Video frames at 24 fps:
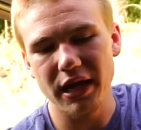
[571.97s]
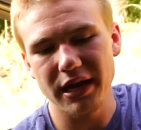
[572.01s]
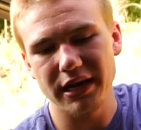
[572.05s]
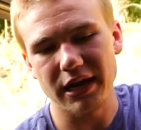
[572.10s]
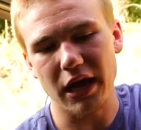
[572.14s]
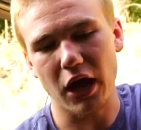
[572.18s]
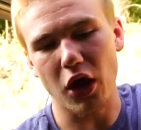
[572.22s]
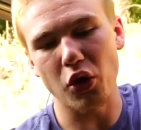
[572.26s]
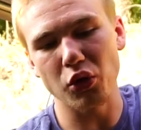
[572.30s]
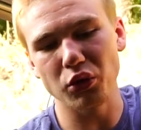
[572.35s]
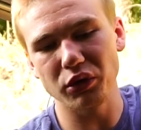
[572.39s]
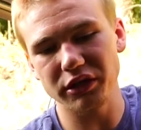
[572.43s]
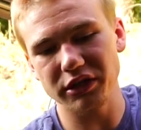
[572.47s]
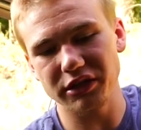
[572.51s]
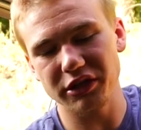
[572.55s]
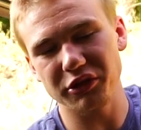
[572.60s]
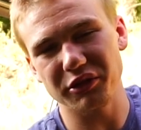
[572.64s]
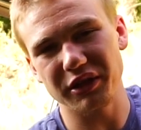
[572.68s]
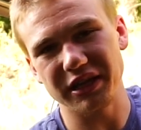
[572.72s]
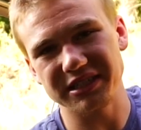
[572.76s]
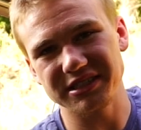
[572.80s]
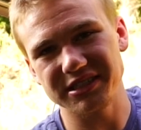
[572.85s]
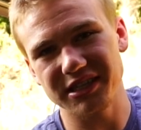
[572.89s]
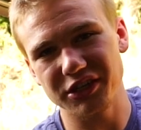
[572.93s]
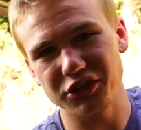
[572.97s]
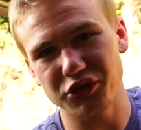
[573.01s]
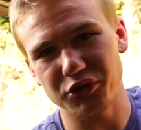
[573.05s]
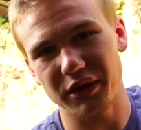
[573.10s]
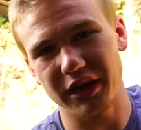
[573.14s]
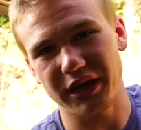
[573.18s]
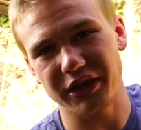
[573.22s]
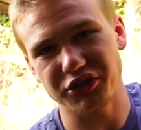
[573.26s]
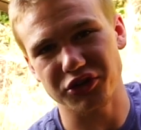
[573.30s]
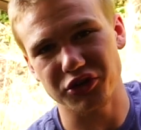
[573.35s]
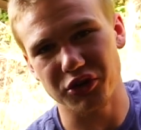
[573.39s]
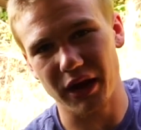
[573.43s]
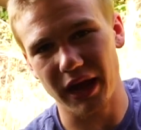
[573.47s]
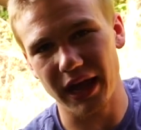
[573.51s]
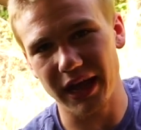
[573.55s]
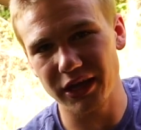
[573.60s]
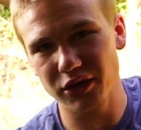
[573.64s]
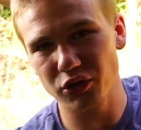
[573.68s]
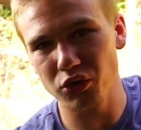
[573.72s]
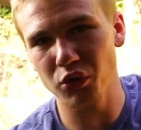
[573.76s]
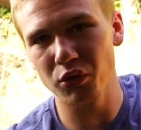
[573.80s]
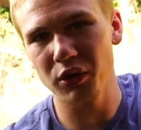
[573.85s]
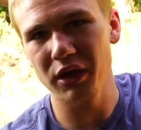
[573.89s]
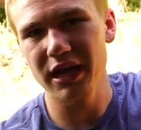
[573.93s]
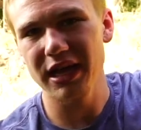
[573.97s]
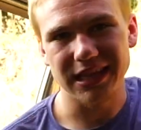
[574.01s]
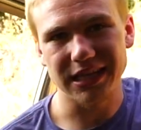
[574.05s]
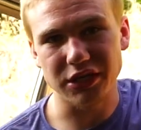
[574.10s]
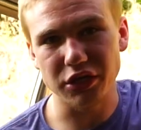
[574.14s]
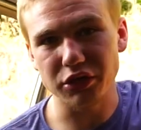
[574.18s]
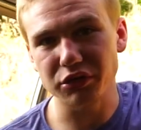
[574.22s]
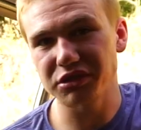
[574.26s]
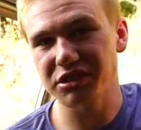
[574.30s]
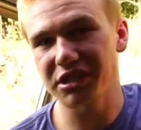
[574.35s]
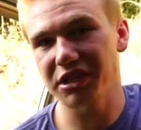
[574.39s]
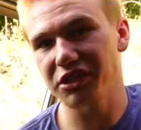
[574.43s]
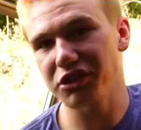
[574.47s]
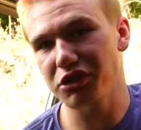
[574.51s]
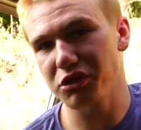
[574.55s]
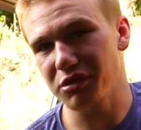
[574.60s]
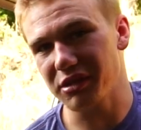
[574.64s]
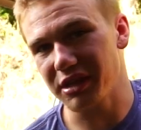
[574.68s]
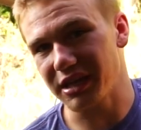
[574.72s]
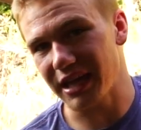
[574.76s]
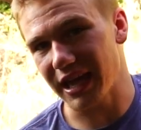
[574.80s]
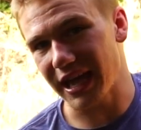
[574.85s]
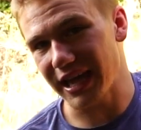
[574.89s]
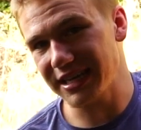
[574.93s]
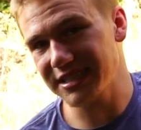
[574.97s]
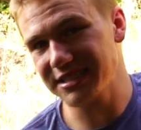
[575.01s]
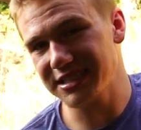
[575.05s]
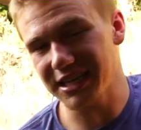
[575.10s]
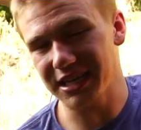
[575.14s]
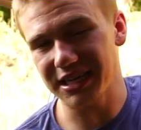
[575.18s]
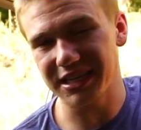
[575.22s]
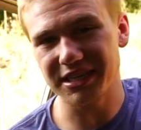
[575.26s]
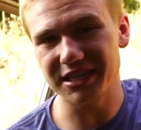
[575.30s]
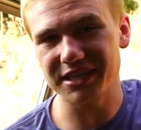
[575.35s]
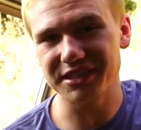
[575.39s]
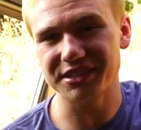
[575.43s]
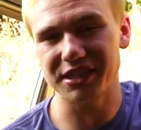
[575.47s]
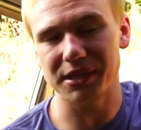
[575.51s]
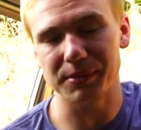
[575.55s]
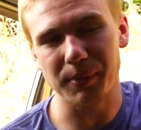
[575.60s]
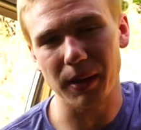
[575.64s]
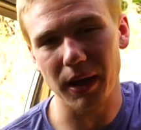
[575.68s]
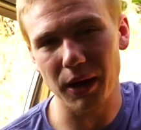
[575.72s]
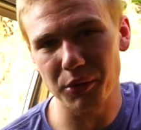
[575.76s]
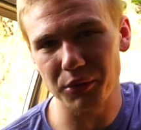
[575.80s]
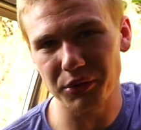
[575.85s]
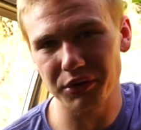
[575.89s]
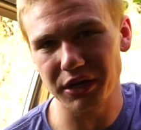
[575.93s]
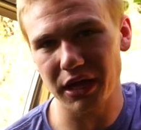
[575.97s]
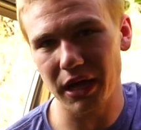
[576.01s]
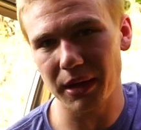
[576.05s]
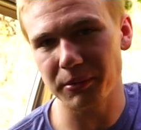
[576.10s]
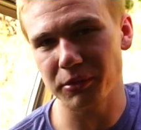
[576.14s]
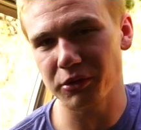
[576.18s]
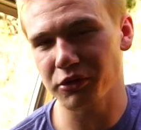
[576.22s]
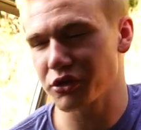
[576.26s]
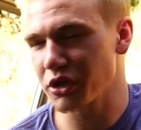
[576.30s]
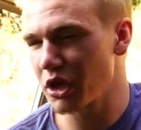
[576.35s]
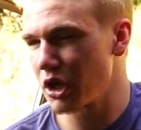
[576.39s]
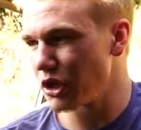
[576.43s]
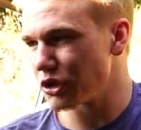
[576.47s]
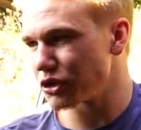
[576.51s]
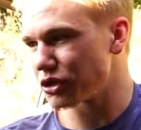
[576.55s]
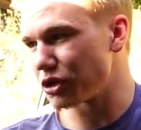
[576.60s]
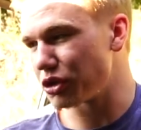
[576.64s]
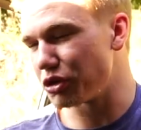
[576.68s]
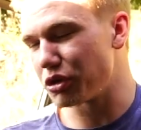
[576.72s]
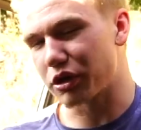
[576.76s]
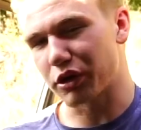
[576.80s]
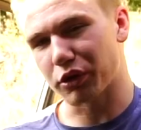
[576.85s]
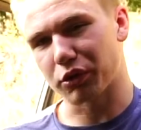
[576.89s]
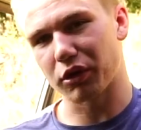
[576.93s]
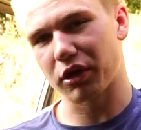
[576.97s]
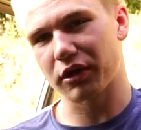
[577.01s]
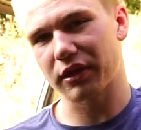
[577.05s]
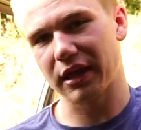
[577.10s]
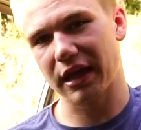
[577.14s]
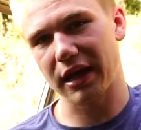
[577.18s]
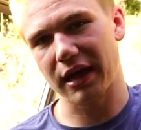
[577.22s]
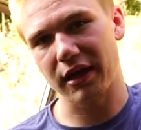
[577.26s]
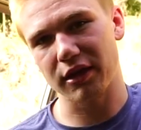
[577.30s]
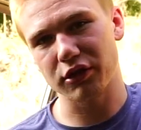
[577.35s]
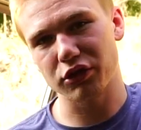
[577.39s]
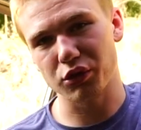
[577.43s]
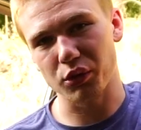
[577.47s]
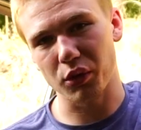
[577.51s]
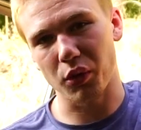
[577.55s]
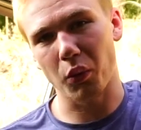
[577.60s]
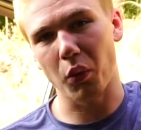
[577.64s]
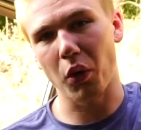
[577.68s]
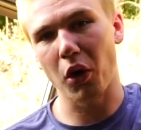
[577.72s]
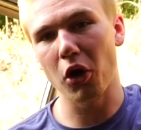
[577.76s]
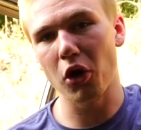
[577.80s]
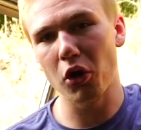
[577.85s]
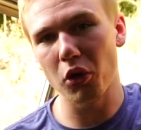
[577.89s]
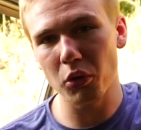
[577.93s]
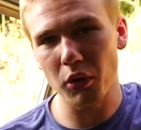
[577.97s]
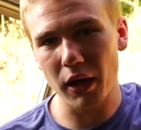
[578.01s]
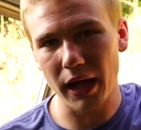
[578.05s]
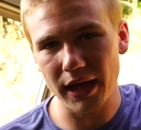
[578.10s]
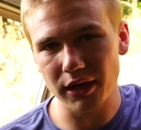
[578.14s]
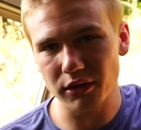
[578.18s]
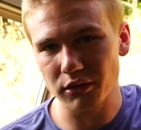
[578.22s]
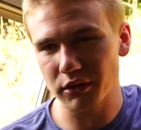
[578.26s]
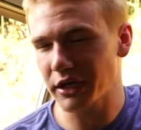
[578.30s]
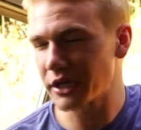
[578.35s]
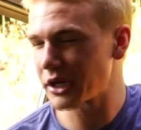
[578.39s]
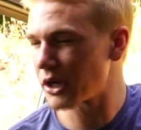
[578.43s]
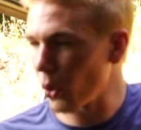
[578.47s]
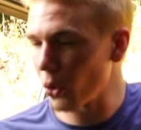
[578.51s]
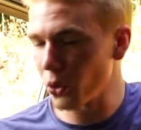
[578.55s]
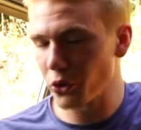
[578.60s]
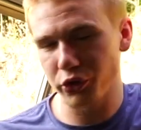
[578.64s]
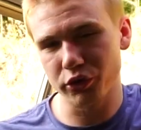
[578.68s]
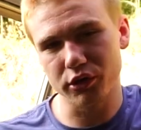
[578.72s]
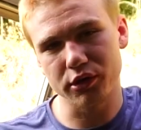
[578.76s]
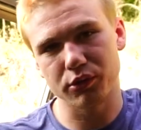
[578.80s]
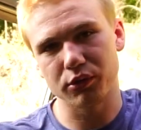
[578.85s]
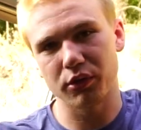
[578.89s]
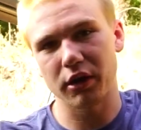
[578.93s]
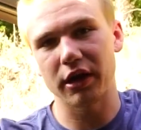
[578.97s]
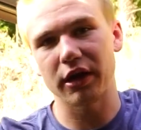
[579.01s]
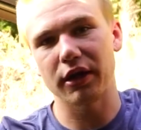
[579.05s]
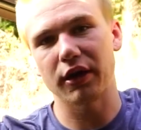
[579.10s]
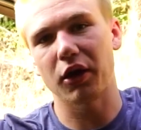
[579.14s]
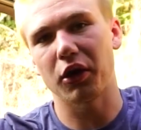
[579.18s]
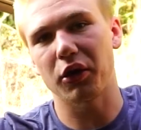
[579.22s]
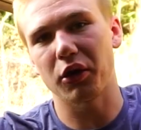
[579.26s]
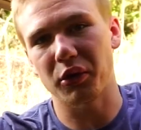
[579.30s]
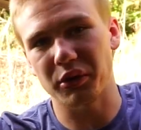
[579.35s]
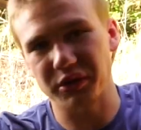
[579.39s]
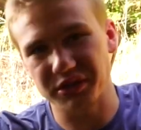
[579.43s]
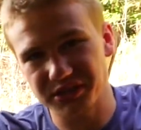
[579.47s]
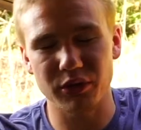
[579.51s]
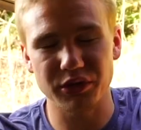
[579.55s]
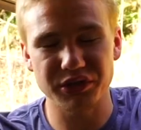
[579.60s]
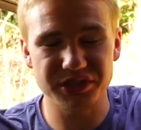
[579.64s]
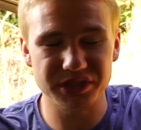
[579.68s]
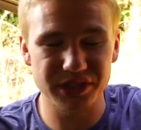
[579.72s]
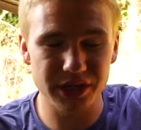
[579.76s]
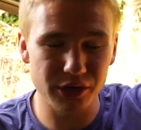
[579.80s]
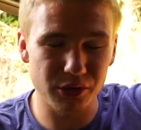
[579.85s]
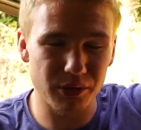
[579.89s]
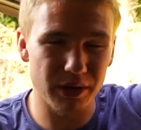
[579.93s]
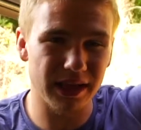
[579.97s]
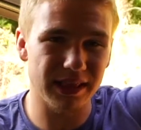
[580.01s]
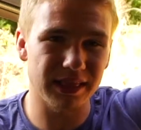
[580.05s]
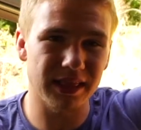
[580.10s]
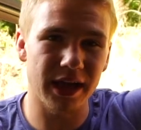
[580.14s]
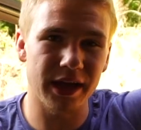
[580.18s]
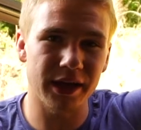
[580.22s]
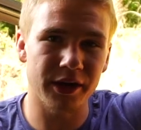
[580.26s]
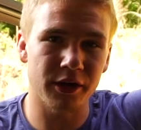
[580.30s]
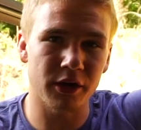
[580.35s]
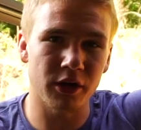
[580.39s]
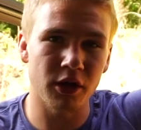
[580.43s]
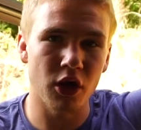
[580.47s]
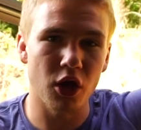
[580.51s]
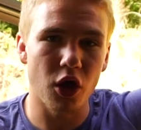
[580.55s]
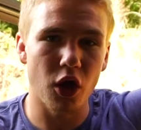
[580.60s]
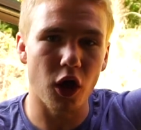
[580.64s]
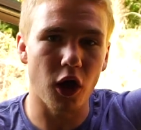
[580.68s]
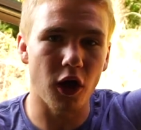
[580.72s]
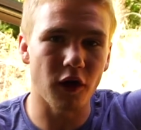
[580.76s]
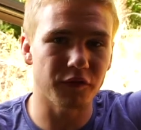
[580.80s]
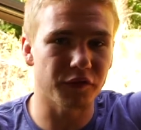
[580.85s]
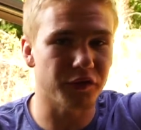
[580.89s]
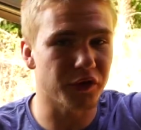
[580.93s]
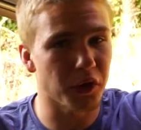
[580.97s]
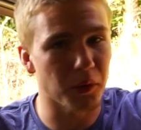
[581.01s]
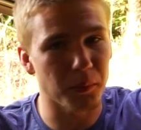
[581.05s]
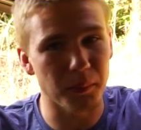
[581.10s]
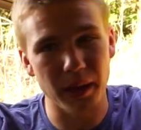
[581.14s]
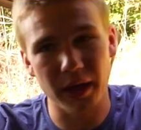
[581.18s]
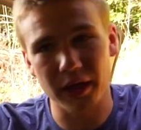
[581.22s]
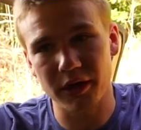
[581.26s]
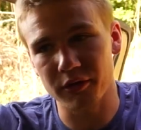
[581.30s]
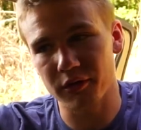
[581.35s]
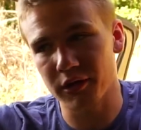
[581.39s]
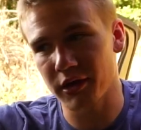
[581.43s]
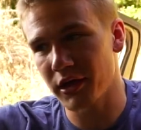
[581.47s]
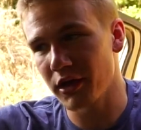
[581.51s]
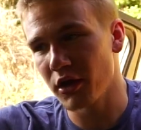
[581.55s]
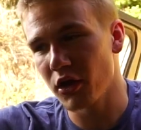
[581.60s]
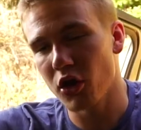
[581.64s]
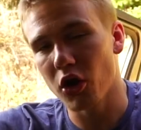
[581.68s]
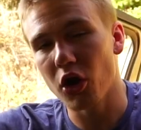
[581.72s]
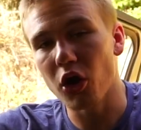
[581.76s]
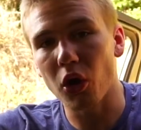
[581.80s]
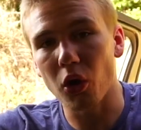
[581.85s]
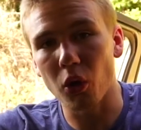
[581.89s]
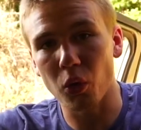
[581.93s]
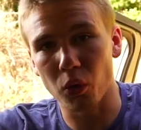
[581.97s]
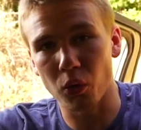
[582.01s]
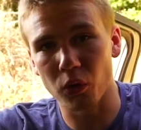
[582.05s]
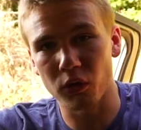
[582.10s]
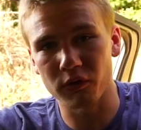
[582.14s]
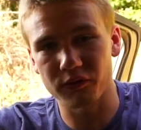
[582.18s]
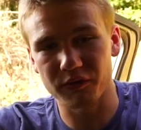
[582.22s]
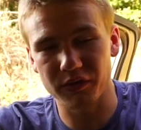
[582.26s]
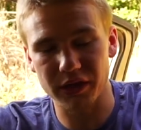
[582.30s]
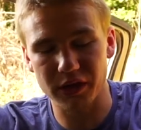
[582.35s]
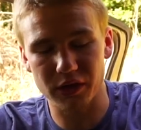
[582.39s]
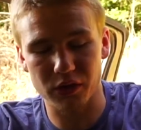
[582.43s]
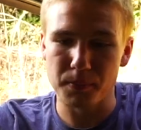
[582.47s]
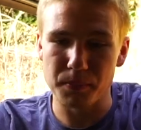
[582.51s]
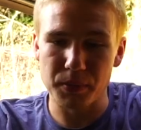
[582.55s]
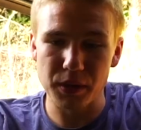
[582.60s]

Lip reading: Not only do they send you an extra handle, they do send you the AC and DC power adapters, so you can run that through a wall outlet, or you can run it on a cigarette lighter off of your battery or vehicle.